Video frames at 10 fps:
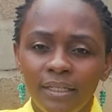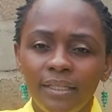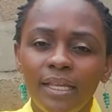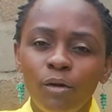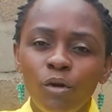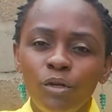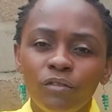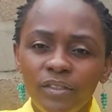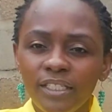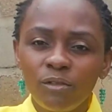the god
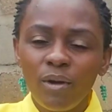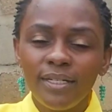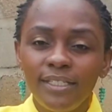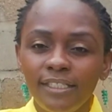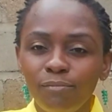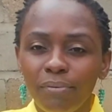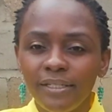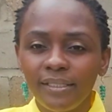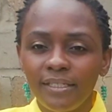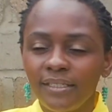of this world is
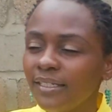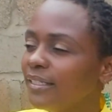present